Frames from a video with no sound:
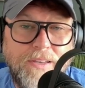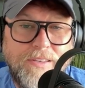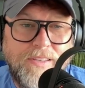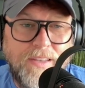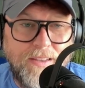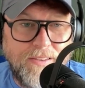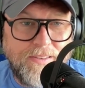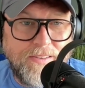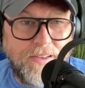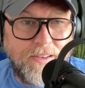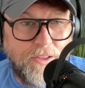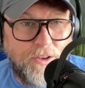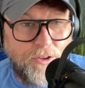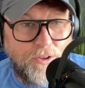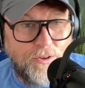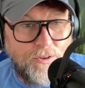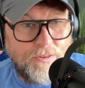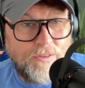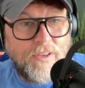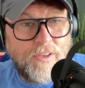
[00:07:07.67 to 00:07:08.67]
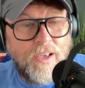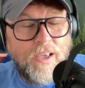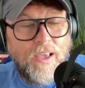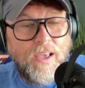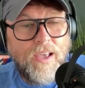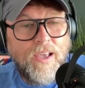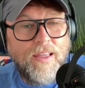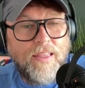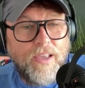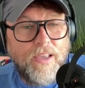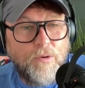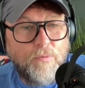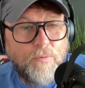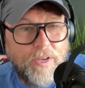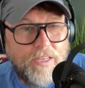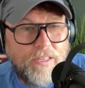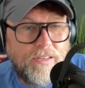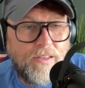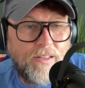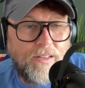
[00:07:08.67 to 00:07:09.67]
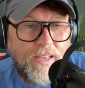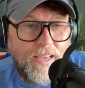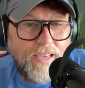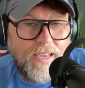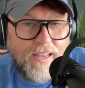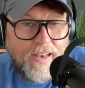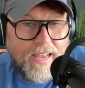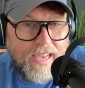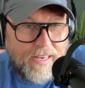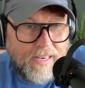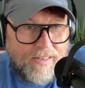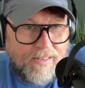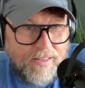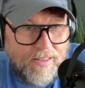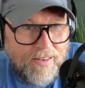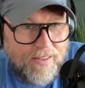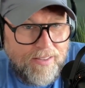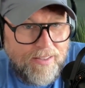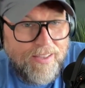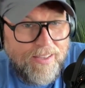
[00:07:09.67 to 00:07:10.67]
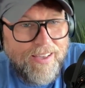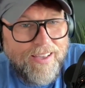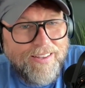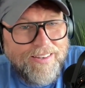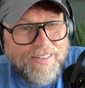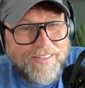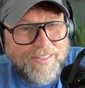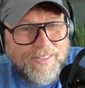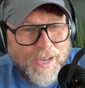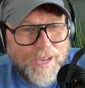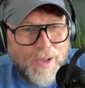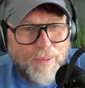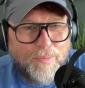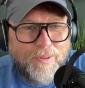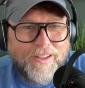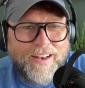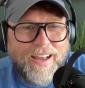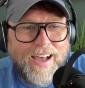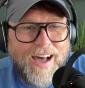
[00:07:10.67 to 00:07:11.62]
seen this on the news. They recently connected Dublin,